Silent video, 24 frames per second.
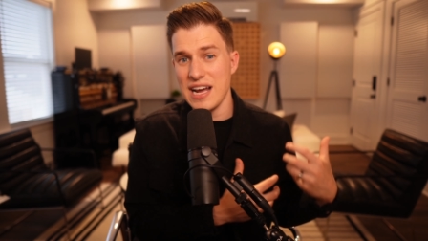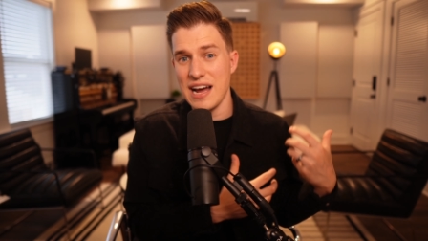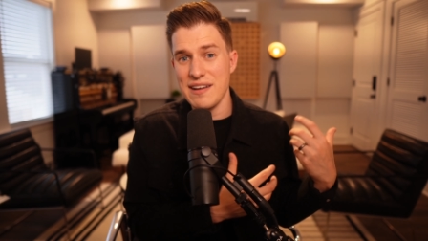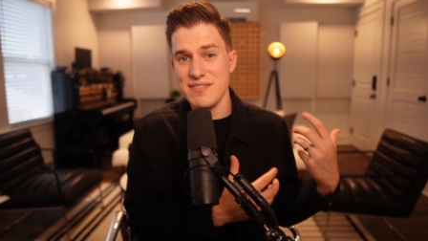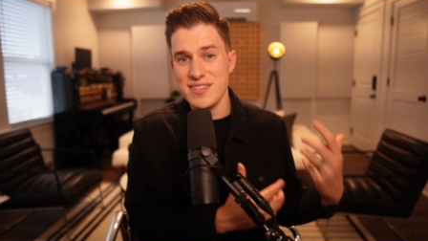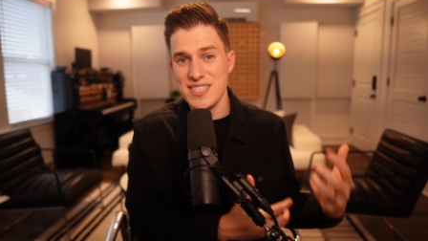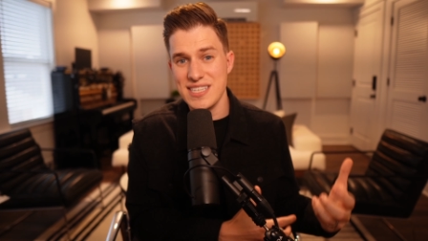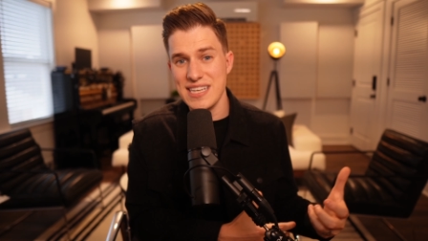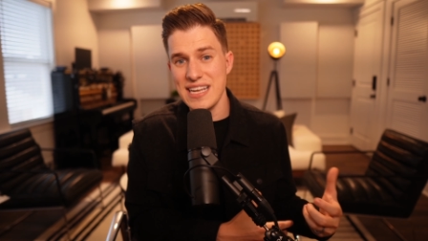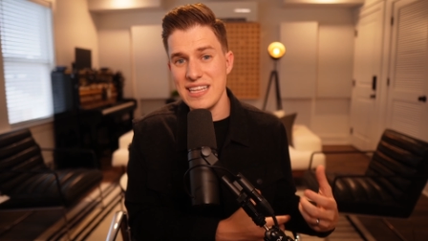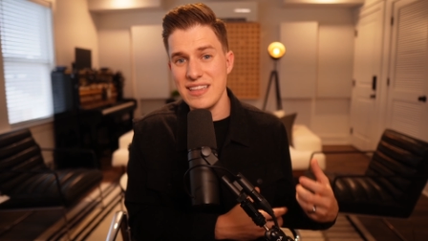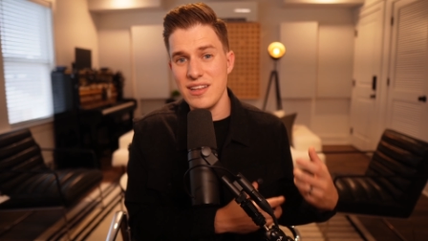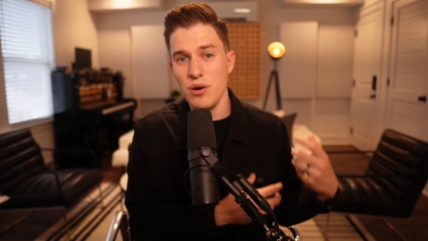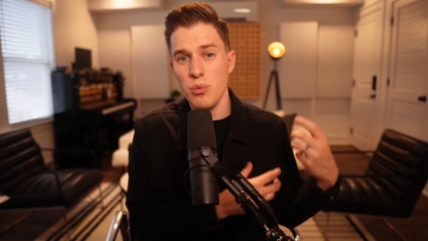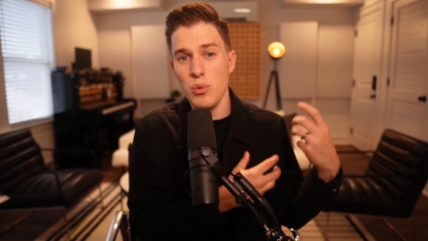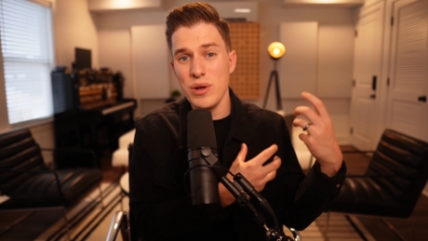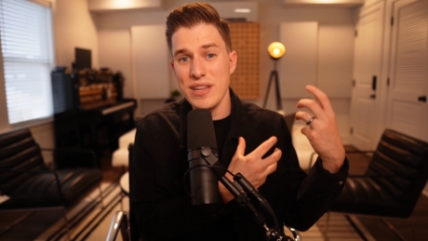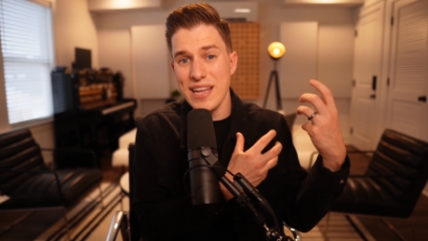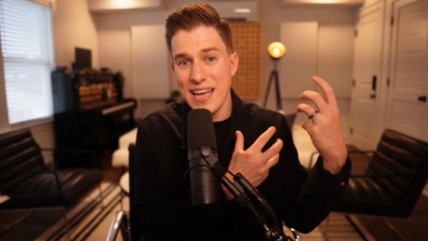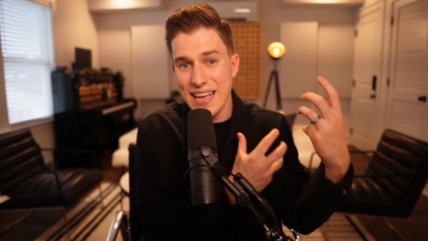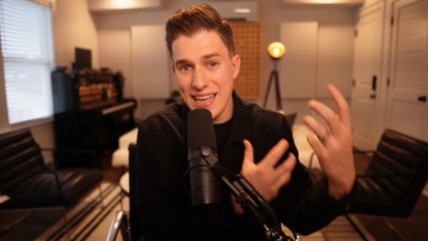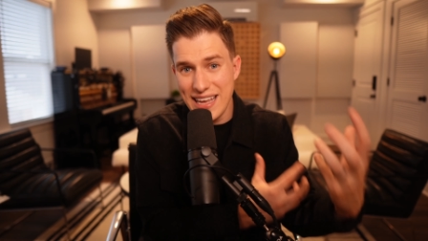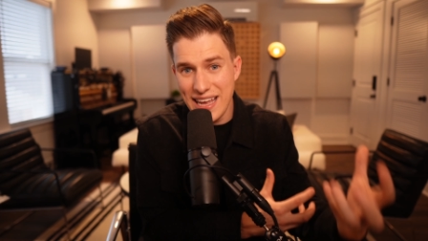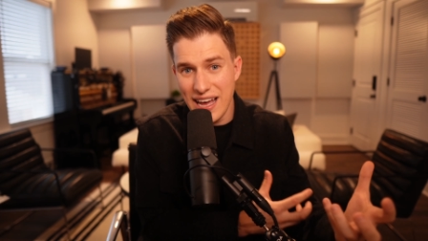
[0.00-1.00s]
I've seen that when
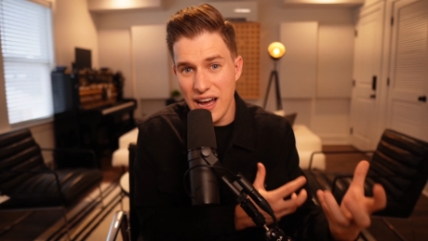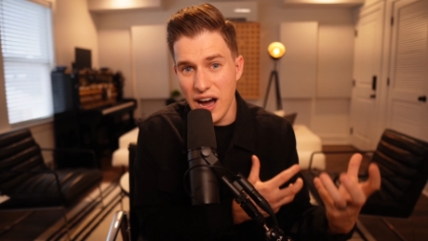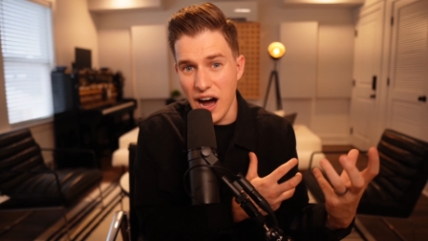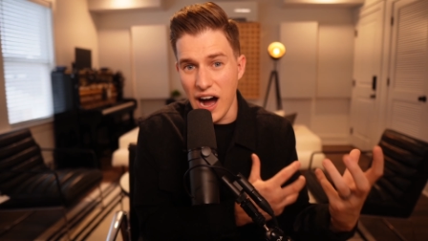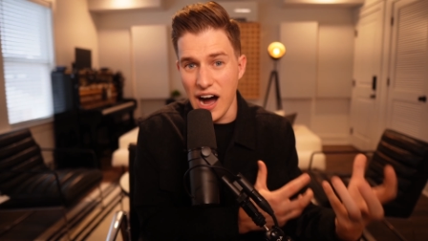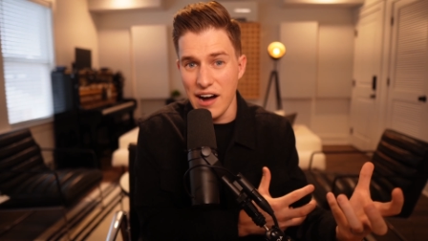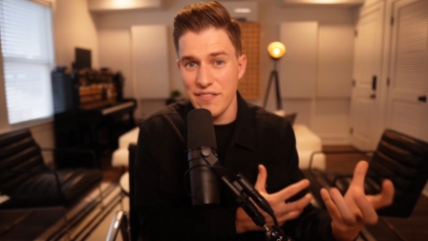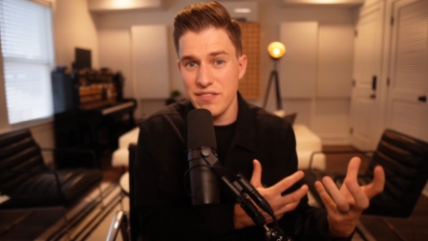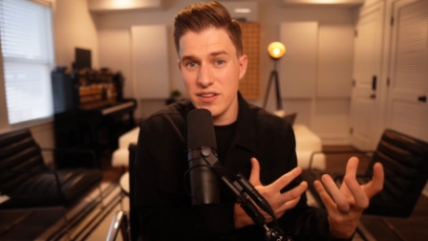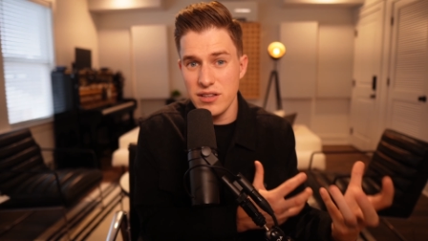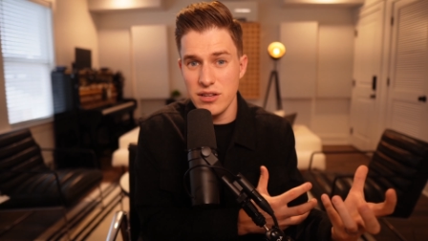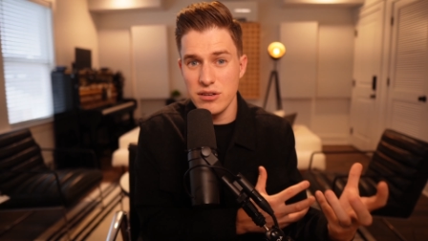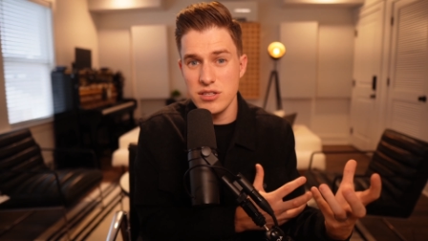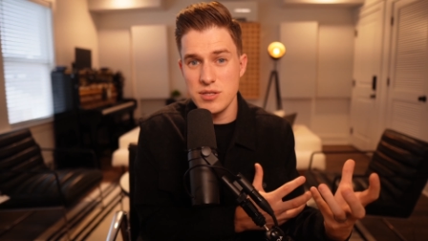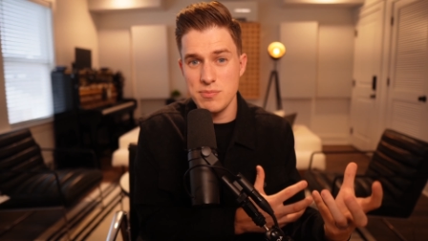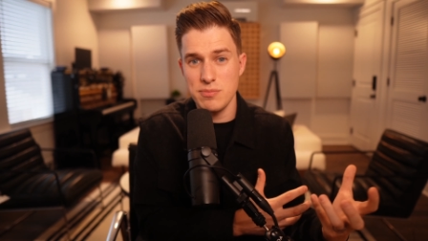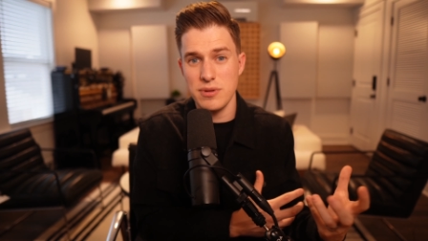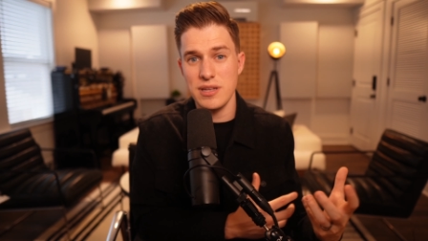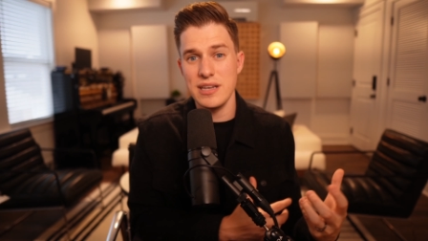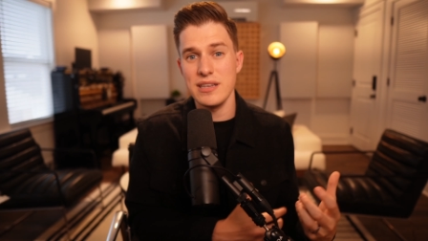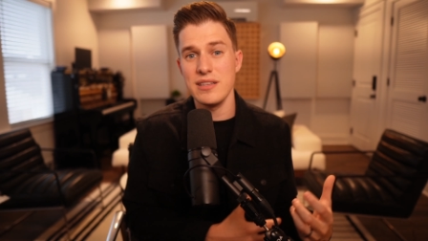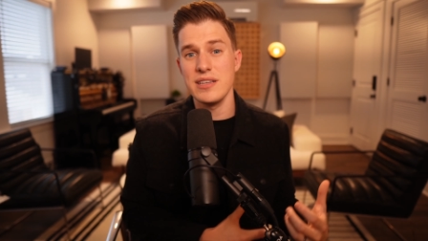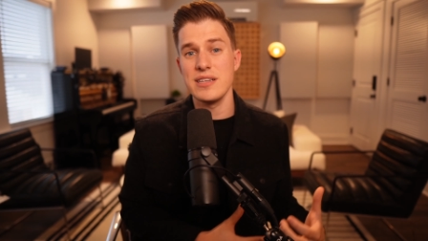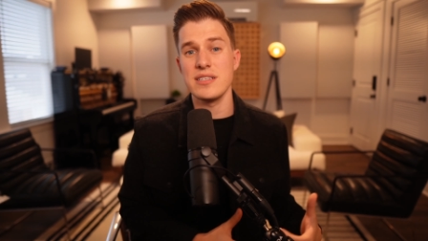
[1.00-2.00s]
they get off of those
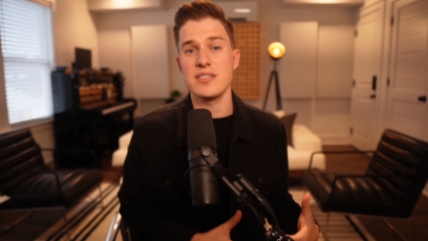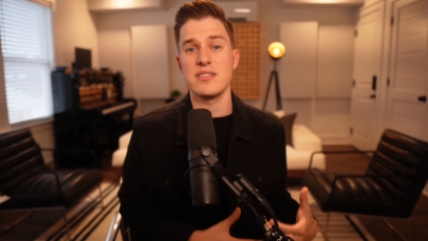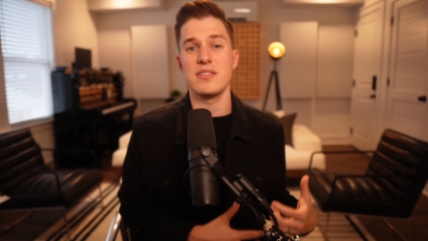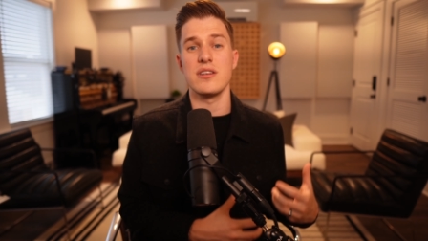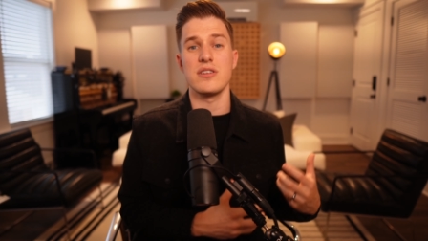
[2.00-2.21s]
playlists,